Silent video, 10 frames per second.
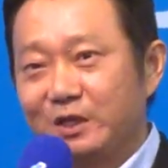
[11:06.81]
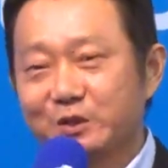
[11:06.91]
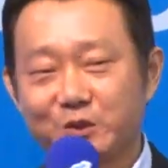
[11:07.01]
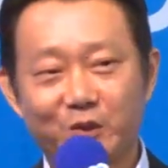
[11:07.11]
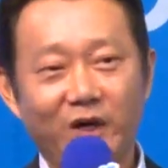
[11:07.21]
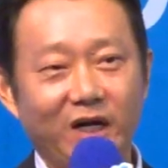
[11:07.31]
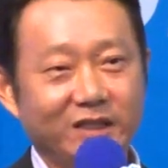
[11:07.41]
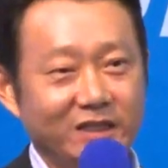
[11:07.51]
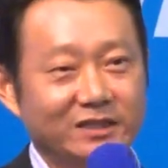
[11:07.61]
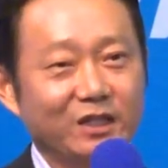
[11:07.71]
So I
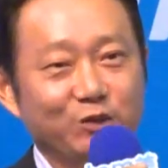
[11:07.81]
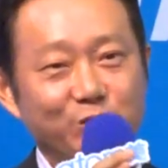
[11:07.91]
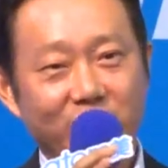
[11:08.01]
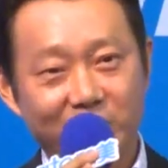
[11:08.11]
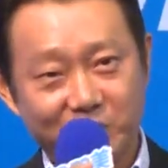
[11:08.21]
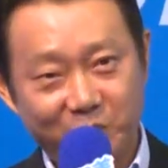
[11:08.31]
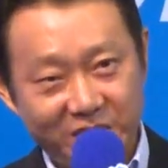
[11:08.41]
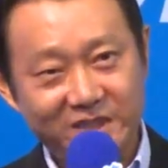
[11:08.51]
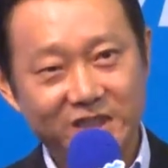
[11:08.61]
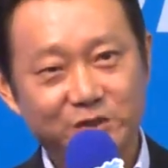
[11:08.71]
decided to have the
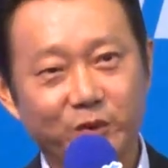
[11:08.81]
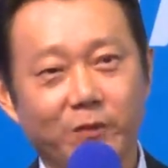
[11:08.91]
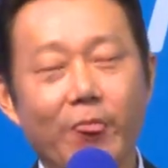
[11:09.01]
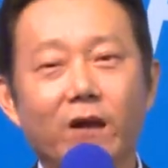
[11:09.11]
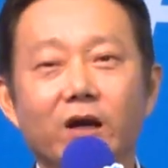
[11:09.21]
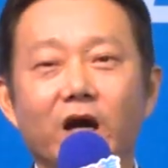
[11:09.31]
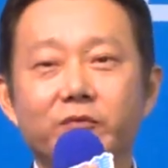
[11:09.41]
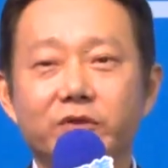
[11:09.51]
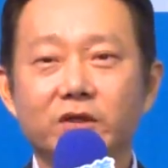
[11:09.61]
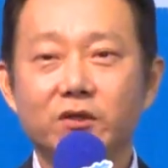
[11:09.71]
business. But
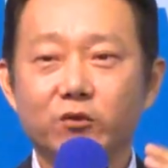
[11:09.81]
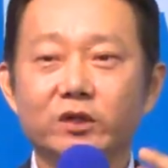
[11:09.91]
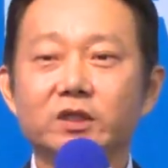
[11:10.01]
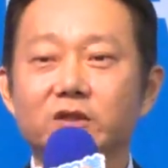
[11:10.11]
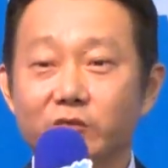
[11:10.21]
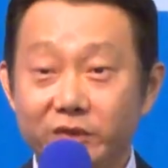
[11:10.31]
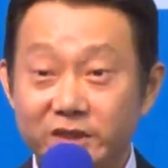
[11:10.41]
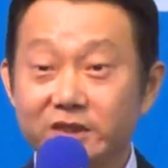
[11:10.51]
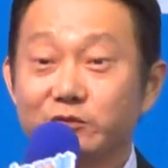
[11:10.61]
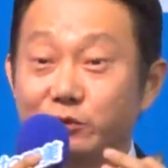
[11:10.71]
after running the
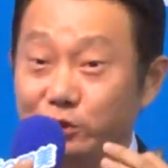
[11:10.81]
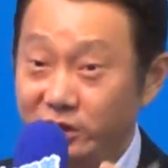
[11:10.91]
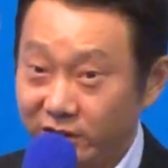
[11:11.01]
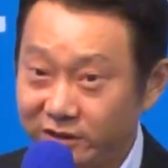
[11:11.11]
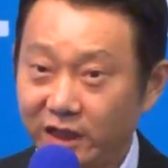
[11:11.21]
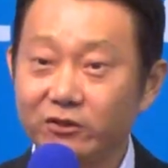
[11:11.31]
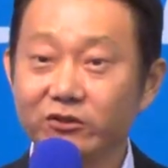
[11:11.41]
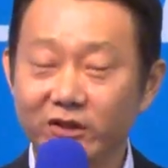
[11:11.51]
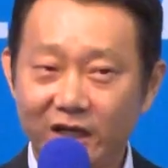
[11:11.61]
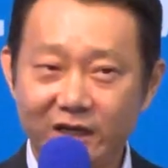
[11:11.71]
business few years, I
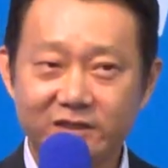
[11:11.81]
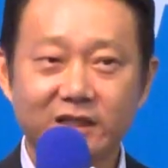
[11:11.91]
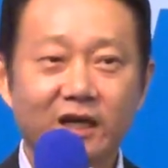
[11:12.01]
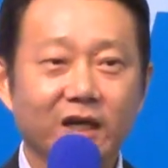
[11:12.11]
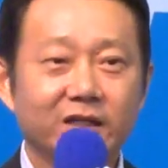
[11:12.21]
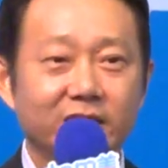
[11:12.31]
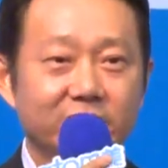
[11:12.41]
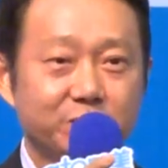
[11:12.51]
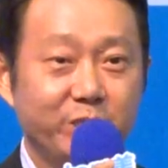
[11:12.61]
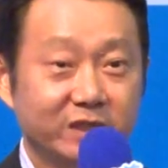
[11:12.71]
realized
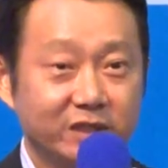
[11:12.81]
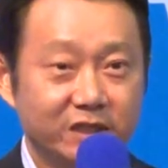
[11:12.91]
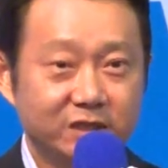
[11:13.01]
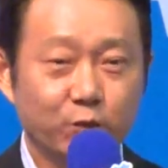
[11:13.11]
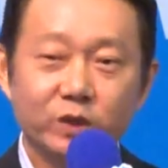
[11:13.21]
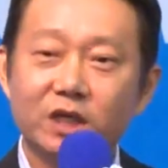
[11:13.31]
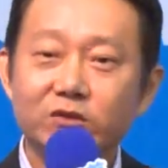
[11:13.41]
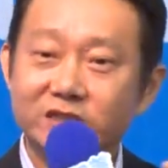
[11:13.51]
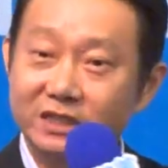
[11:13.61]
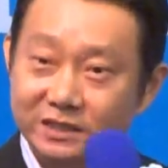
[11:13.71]
this business without
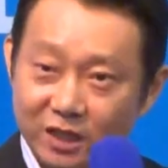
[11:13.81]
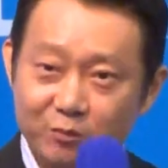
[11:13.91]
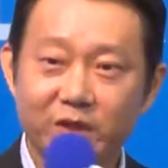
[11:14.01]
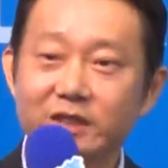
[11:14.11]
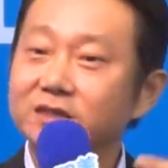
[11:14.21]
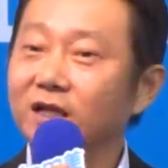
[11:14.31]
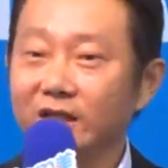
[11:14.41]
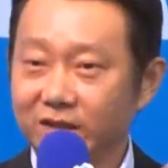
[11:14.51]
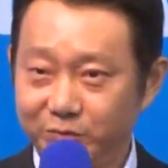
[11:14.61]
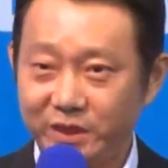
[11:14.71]
system is not
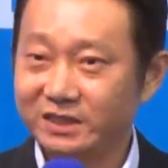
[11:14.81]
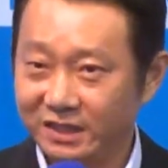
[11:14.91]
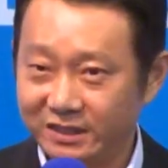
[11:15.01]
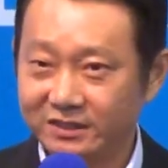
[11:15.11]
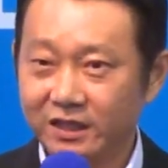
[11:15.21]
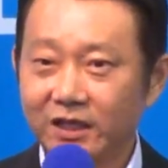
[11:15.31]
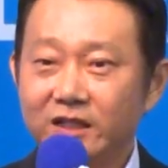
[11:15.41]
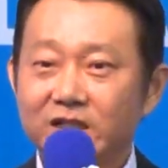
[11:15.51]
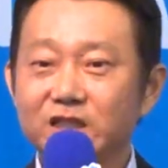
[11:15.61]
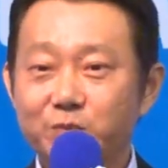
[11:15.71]
a business.
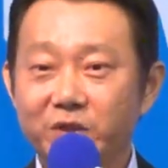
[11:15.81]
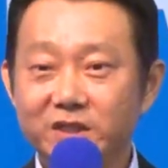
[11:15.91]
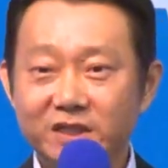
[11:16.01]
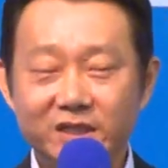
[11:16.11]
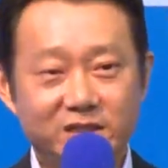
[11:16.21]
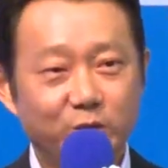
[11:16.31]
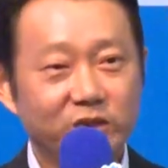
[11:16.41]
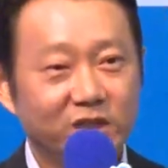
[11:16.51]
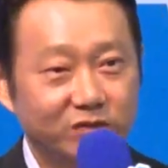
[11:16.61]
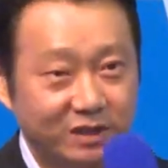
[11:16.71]
This business
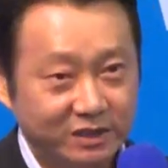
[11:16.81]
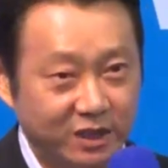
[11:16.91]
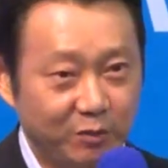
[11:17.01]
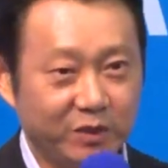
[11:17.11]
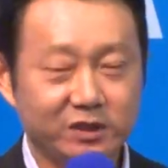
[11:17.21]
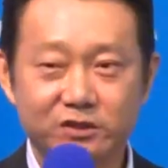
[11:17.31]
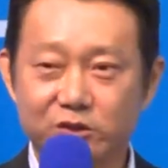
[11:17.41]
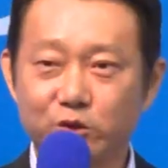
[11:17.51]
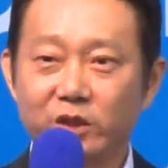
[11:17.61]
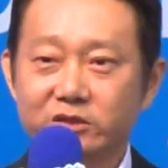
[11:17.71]
without system is
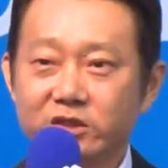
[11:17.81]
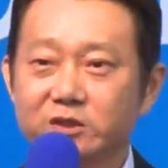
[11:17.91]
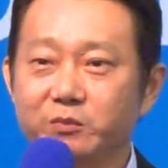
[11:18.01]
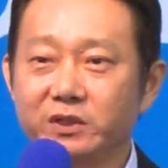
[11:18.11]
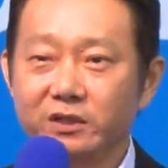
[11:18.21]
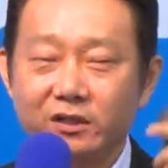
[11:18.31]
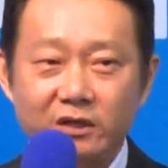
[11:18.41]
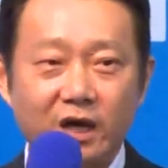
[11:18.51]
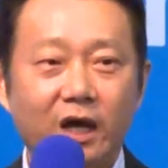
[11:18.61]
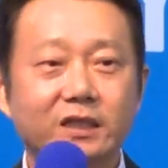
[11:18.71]
you are just being a
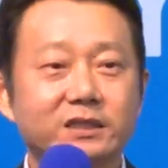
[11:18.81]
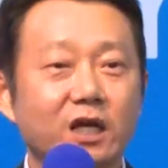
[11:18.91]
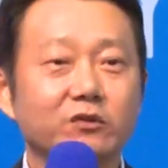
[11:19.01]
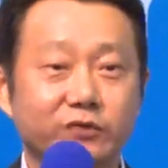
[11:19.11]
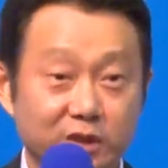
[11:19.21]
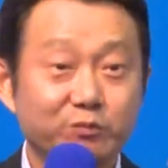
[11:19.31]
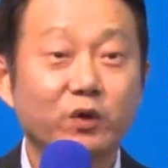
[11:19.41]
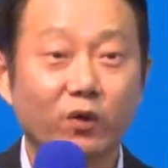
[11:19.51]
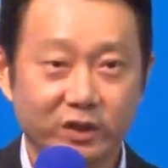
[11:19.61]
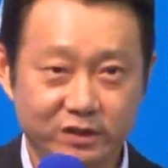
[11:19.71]

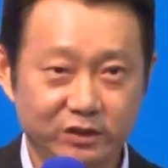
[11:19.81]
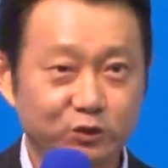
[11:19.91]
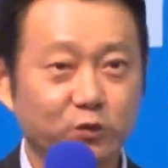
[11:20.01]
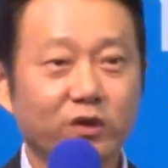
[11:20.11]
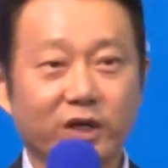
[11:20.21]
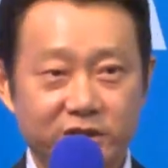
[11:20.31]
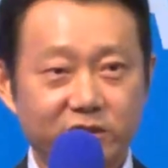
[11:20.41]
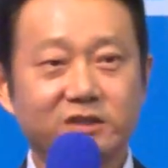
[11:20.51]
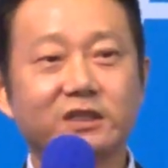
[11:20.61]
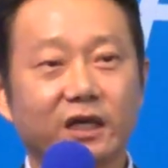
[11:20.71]
self-employed. You work
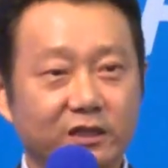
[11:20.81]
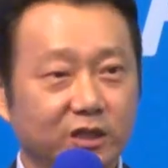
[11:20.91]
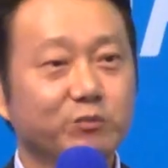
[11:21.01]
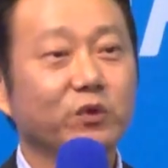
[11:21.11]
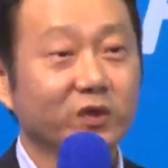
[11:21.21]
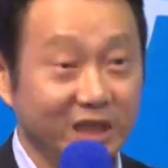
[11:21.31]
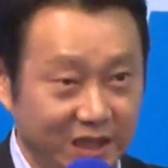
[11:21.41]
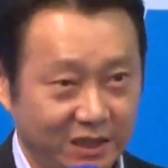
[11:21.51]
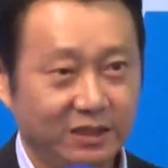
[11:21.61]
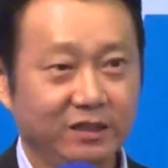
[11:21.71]
just like an employee.